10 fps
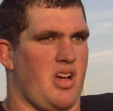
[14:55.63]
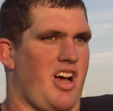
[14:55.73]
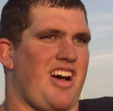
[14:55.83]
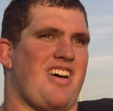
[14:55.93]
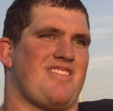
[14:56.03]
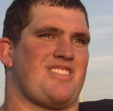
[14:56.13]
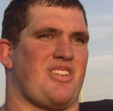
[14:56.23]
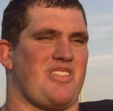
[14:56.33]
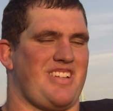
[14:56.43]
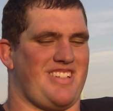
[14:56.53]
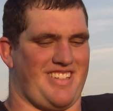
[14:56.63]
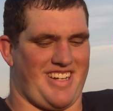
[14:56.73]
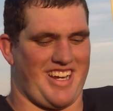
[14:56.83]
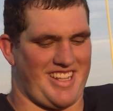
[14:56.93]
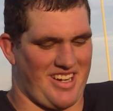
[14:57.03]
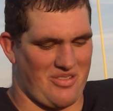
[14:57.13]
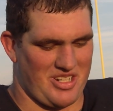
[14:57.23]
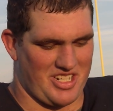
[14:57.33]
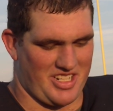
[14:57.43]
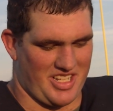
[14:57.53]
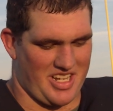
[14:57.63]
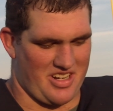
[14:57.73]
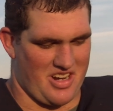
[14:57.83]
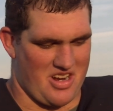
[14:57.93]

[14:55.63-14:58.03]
I get that question a lot.